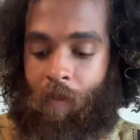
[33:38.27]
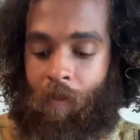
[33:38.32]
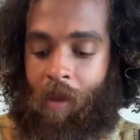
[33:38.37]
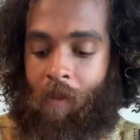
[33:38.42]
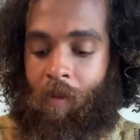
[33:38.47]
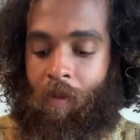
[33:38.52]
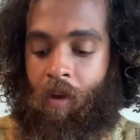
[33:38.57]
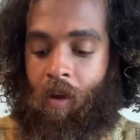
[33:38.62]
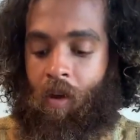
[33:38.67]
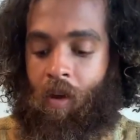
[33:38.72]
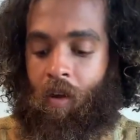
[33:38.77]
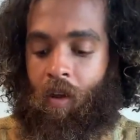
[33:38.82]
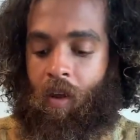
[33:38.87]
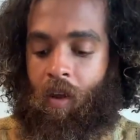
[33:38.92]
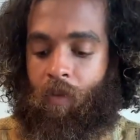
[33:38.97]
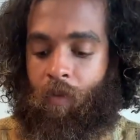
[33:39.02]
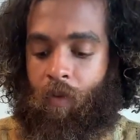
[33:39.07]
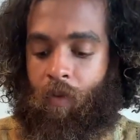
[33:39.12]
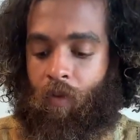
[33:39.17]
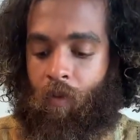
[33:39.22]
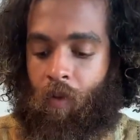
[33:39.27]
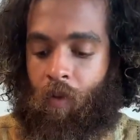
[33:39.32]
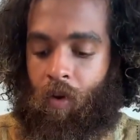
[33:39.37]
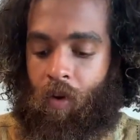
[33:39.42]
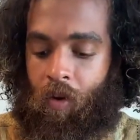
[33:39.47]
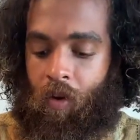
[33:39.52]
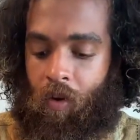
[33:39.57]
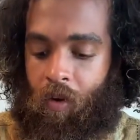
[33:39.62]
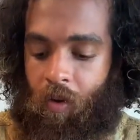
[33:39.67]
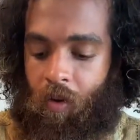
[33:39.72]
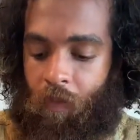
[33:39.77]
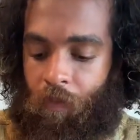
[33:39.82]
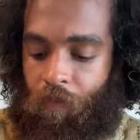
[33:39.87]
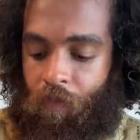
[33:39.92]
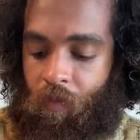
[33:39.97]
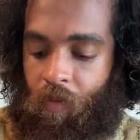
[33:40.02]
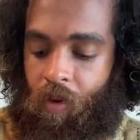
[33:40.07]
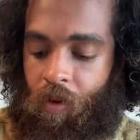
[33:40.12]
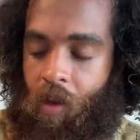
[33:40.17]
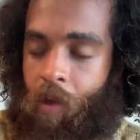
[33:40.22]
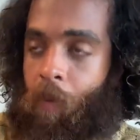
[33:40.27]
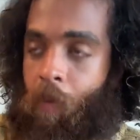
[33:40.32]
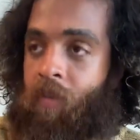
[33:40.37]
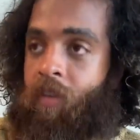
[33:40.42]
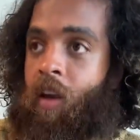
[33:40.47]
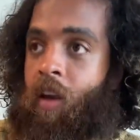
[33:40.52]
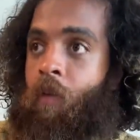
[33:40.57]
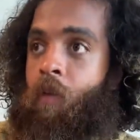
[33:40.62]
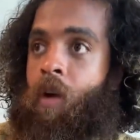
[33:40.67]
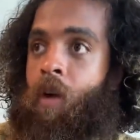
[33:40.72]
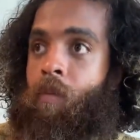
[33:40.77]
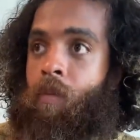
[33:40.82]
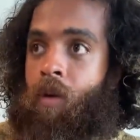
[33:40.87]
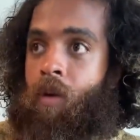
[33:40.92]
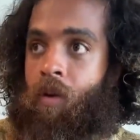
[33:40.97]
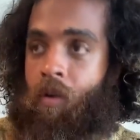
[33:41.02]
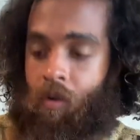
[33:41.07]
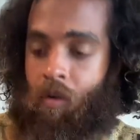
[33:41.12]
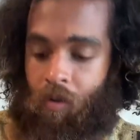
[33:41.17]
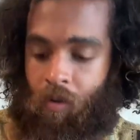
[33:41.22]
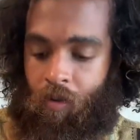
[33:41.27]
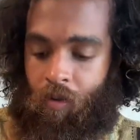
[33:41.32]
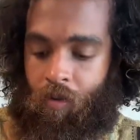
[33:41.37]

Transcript: Baby August, what's going on? You want to start grandma?